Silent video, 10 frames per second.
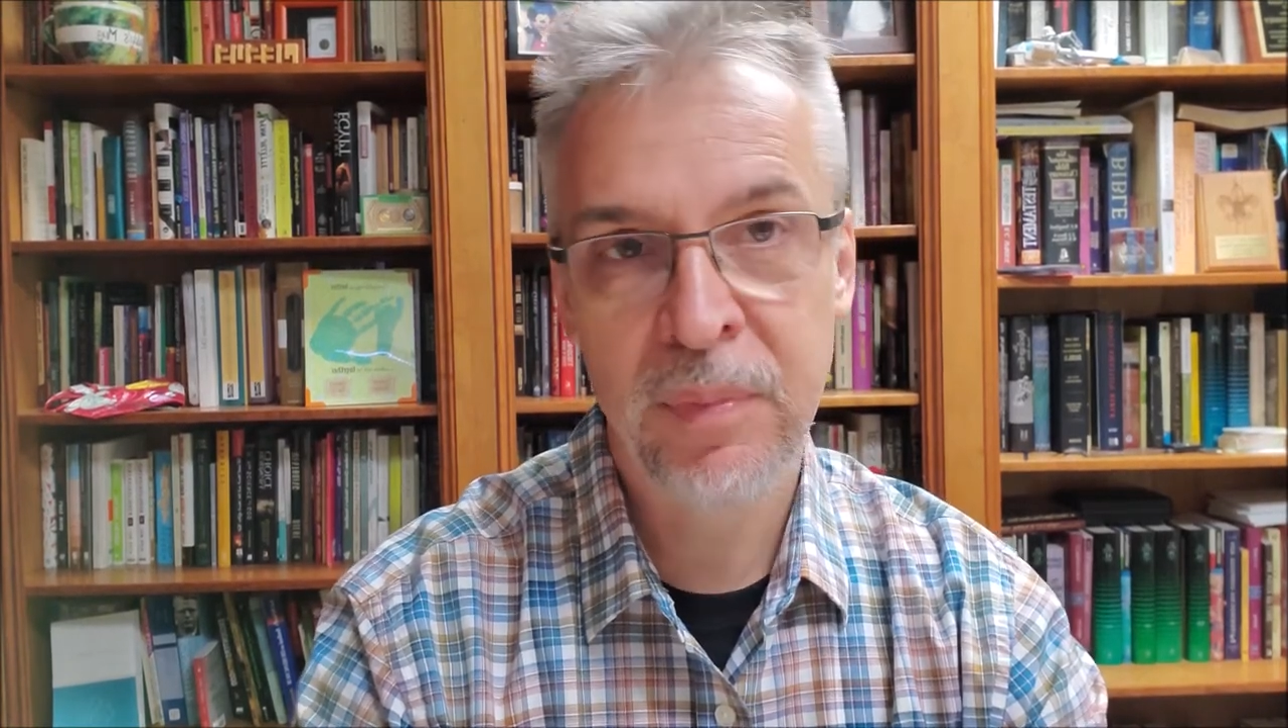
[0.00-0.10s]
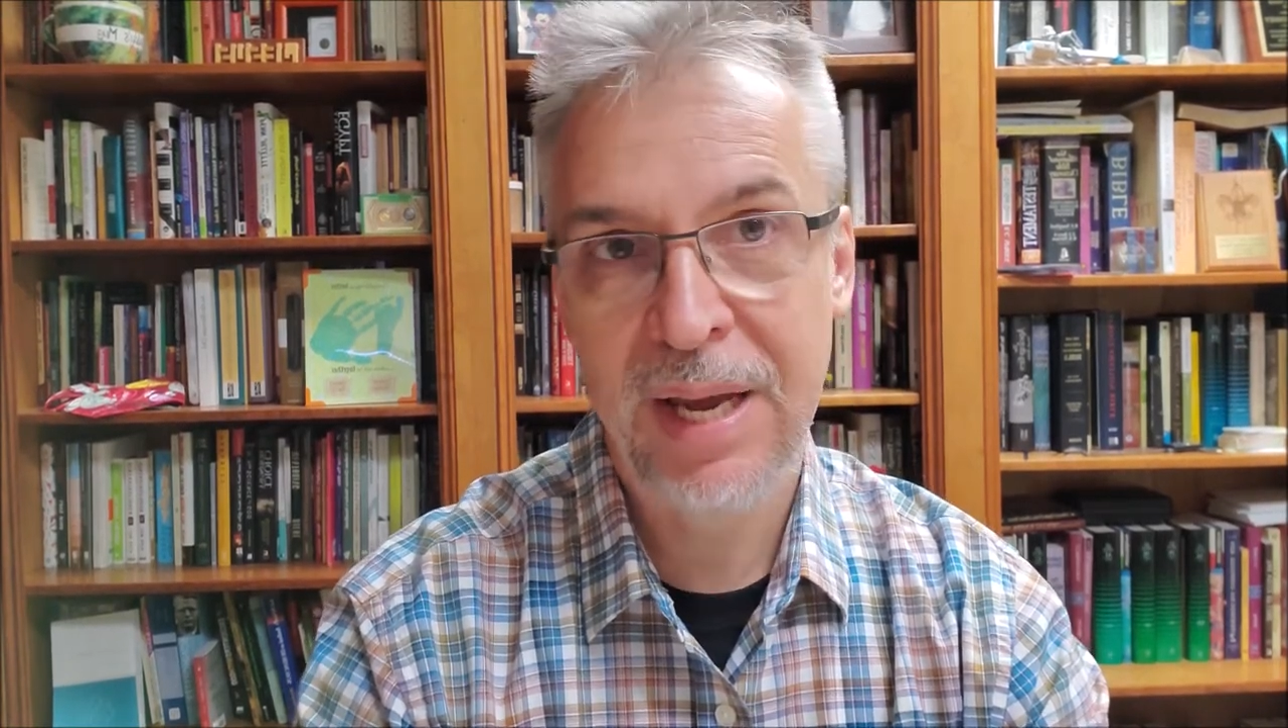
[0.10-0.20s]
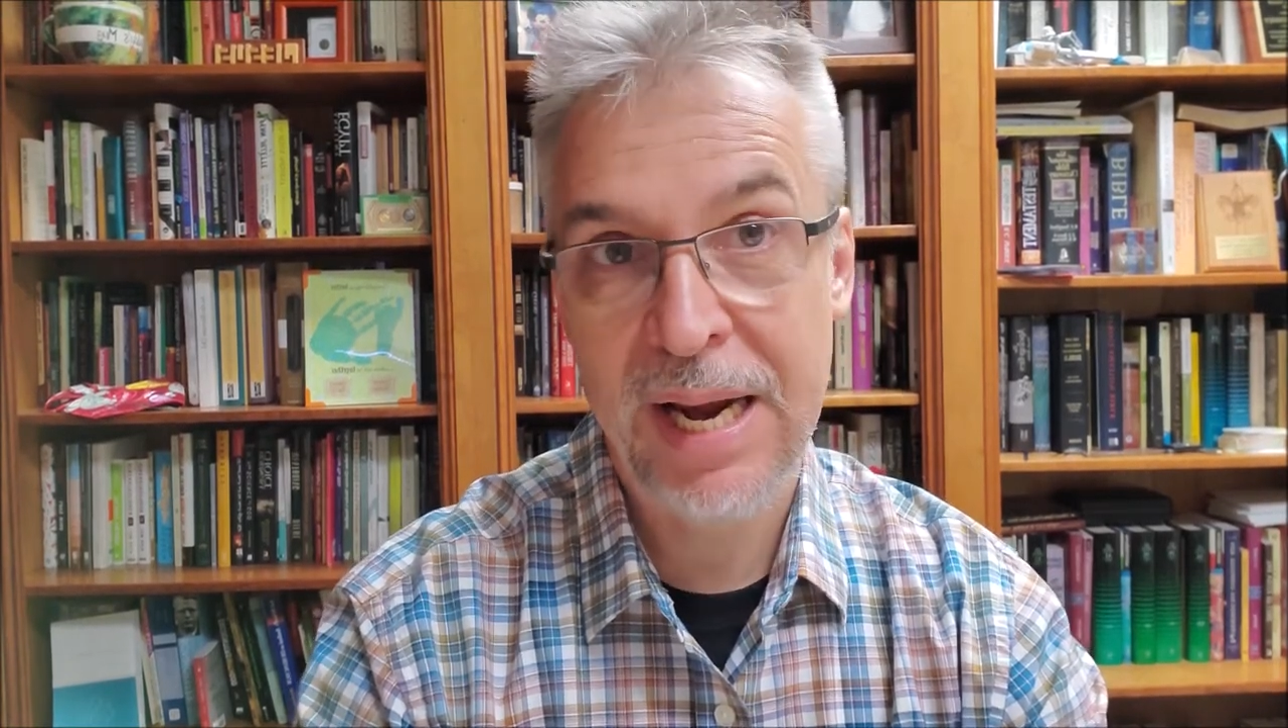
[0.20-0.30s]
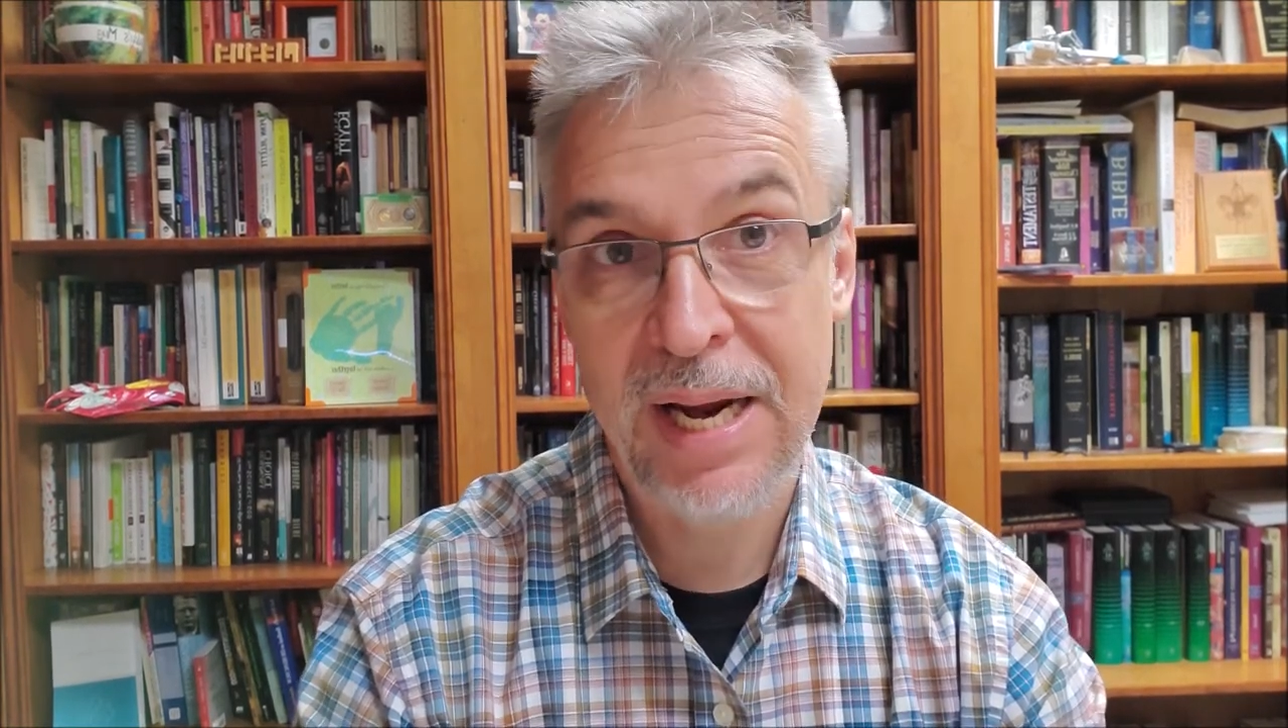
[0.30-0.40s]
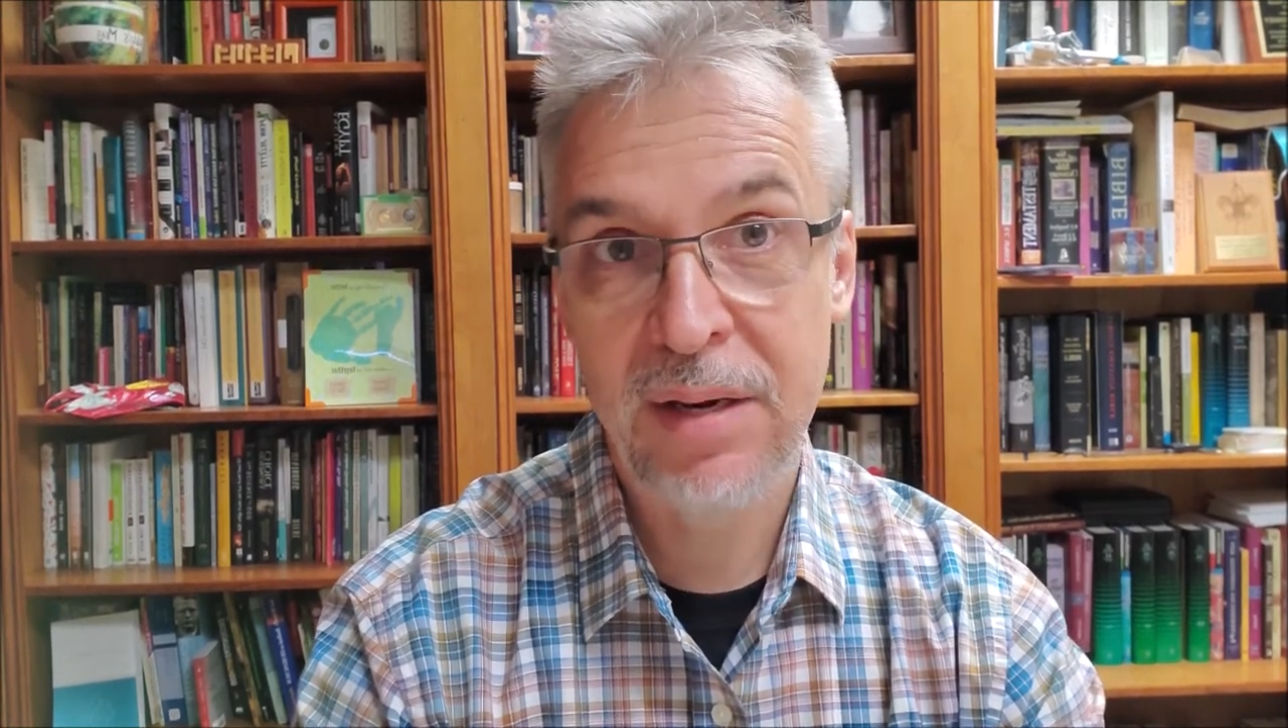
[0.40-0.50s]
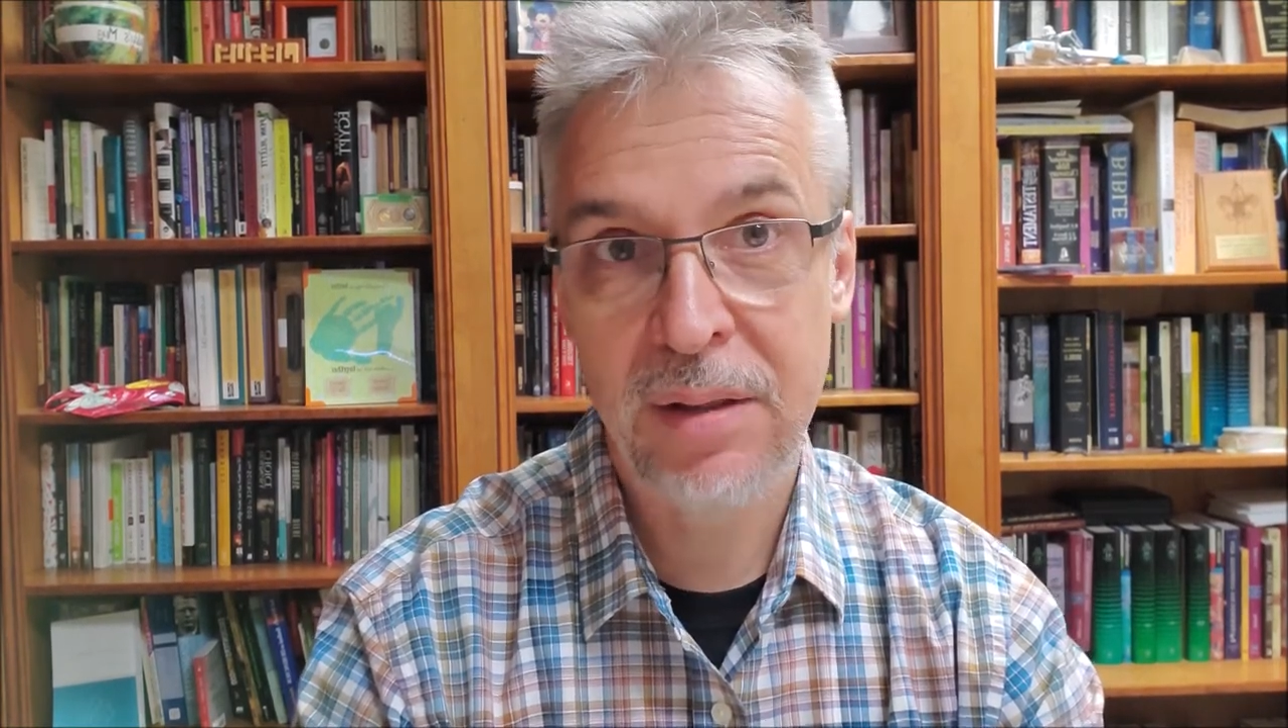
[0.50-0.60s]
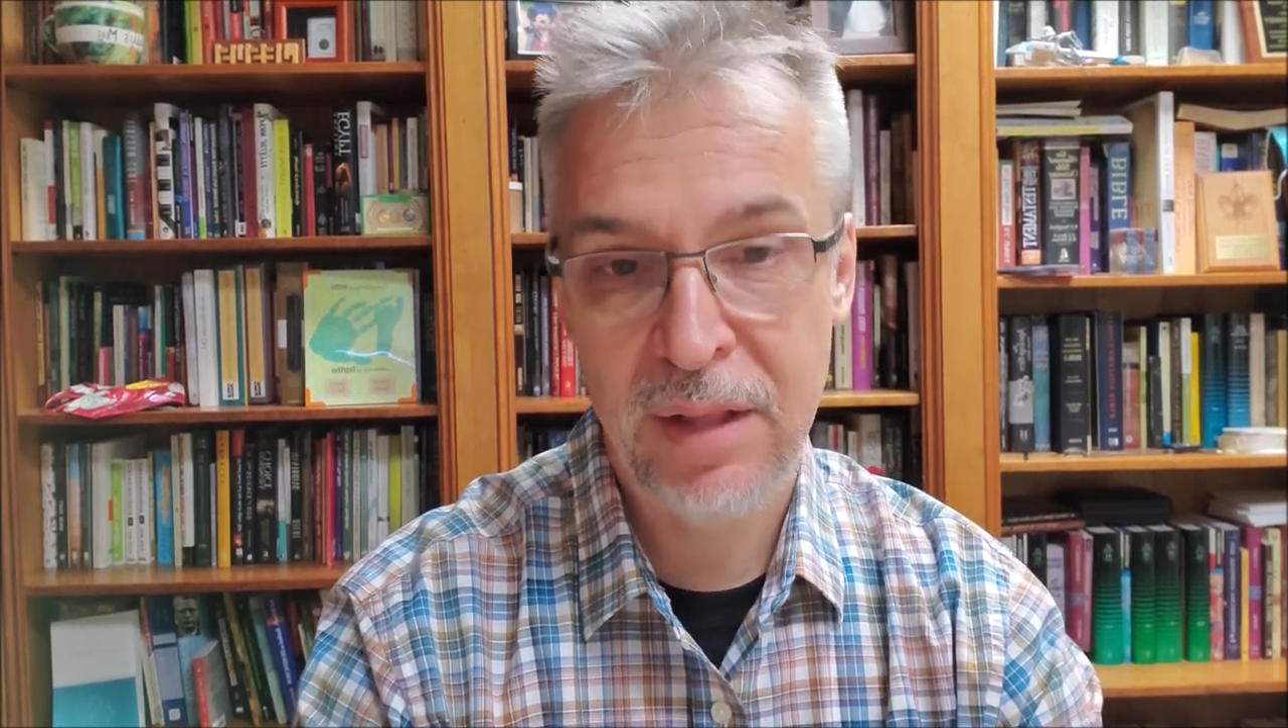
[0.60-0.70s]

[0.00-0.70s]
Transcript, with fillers: and